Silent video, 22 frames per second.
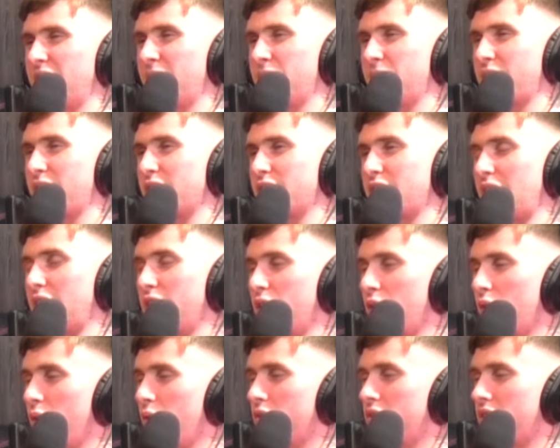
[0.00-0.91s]
with that because I
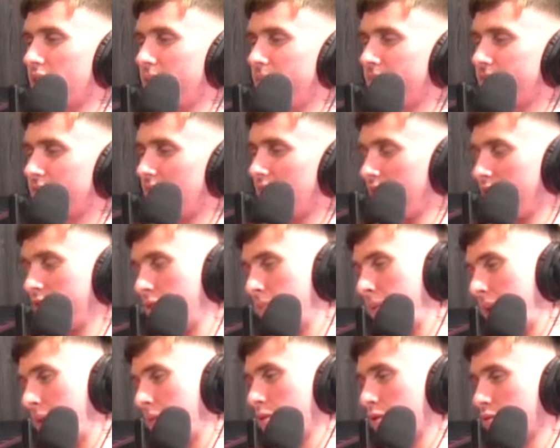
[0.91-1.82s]
know that if
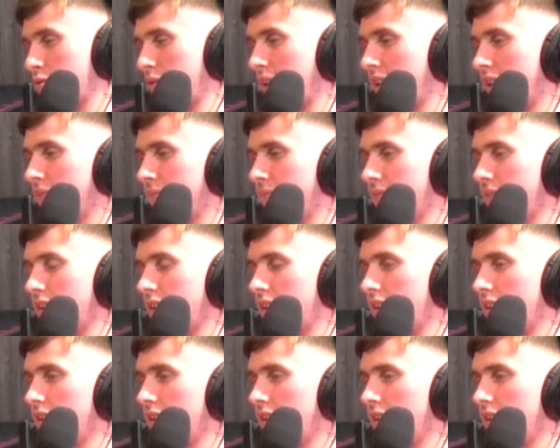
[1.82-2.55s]
the back was right,